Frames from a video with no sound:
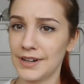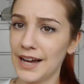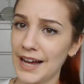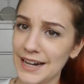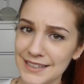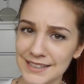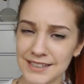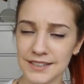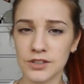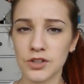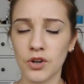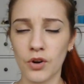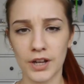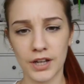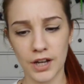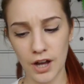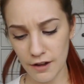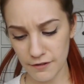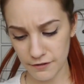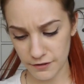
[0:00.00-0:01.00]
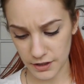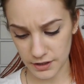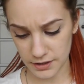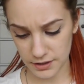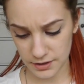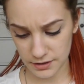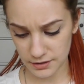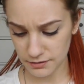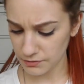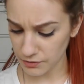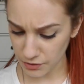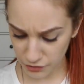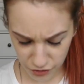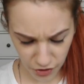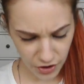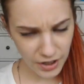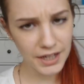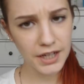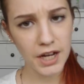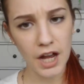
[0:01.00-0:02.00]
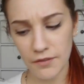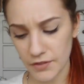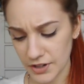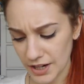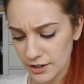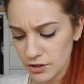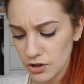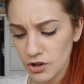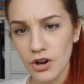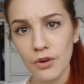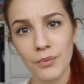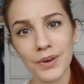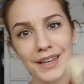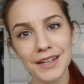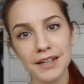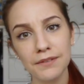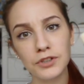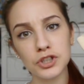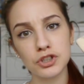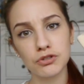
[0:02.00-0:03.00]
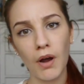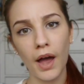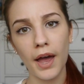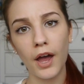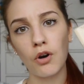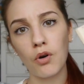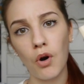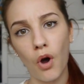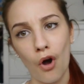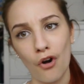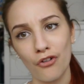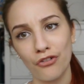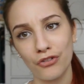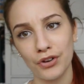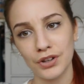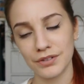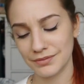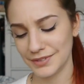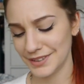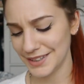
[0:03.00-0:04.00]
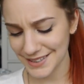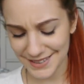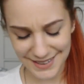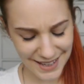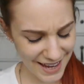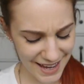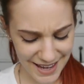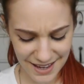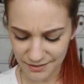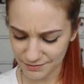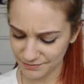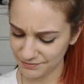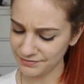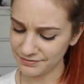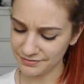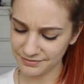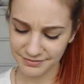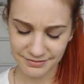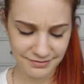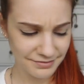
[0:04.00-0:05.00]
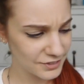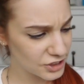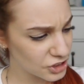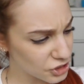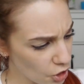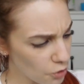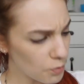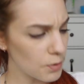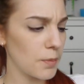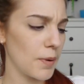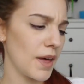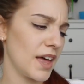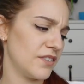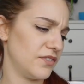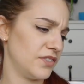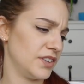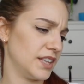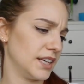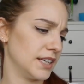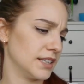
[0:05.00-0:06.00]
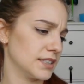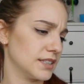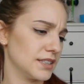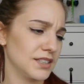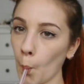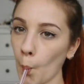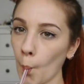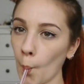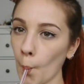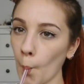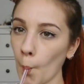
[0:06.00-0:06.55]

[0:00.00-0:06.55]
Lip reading: Alice has got it covered. Got it covered, and look, we can even dry her off. You see? So prepared for this.